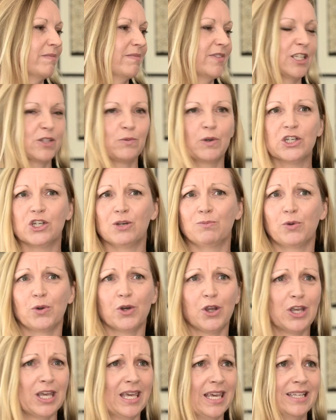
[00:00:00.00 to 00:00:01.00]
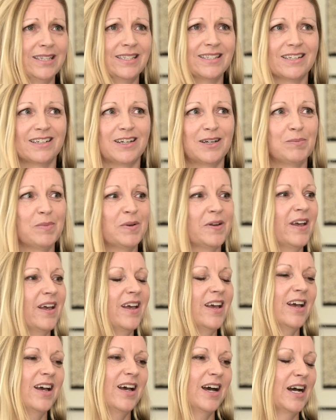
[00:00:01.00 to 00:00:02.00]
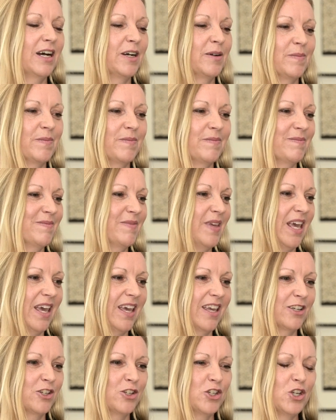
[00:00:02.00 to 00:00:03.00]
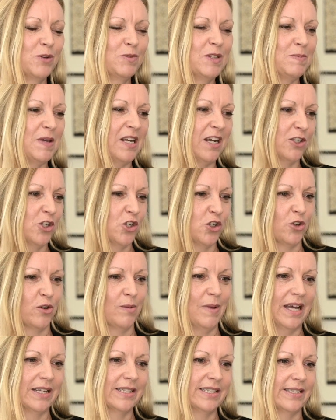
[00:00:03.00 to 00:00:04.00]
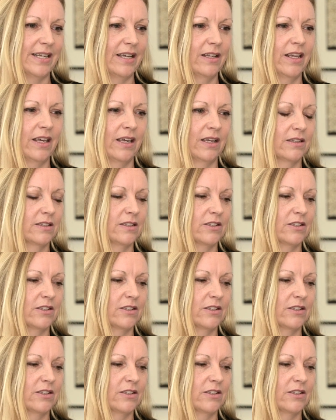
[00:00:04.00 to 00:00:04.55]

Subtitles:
That's where she brought her kids up. And she was a bit unsure about selling.